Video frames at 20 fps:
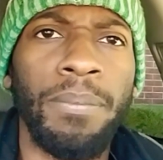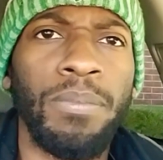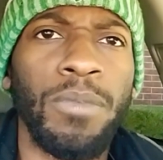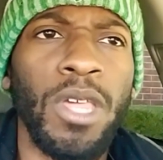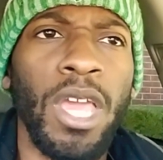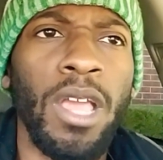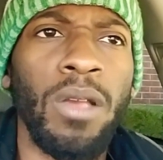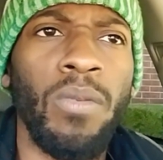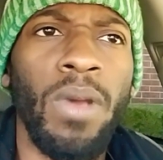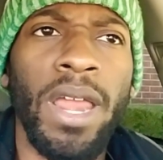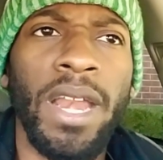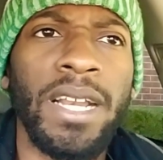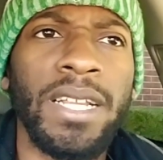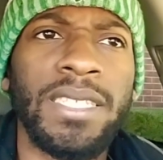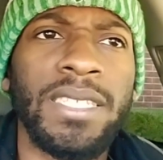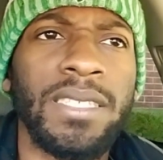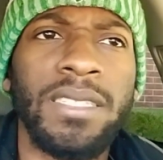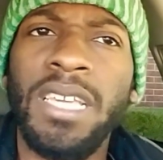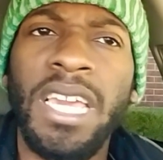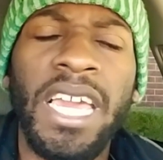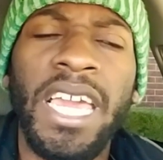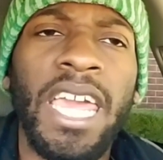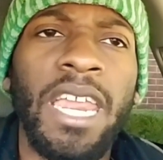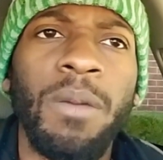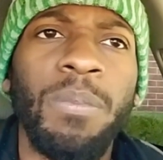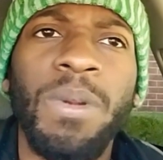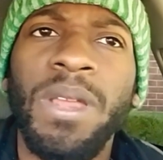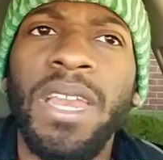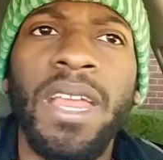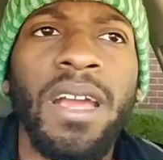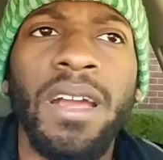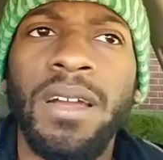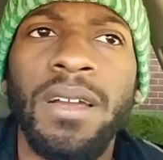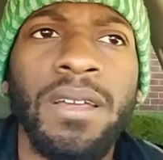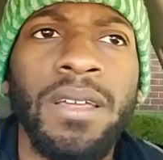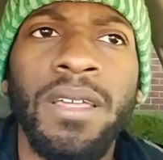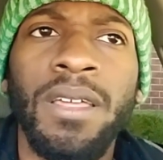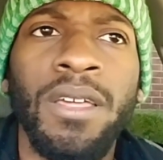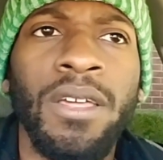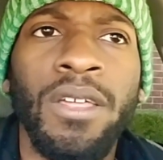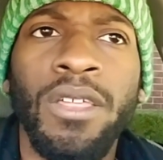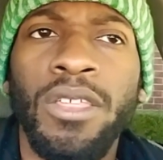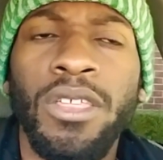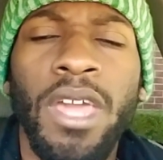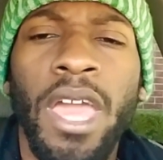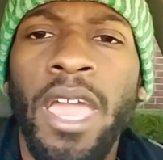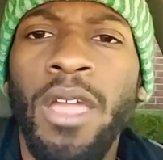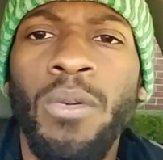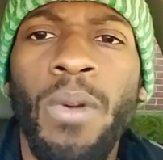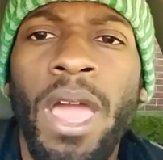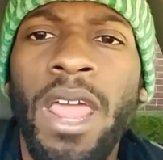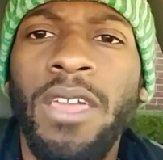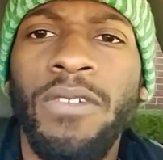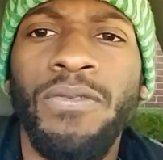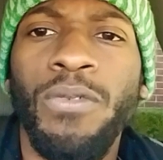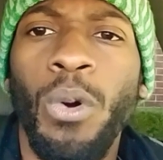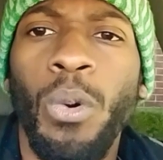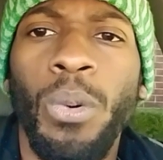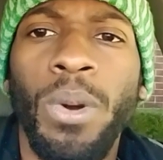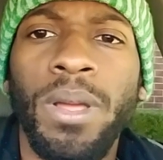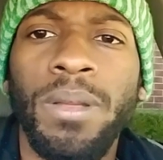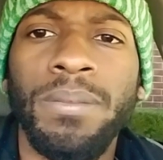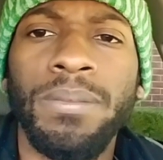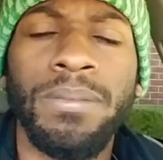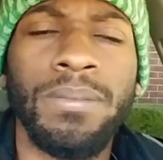You ain't ready to get up in there. You ain't ready for it.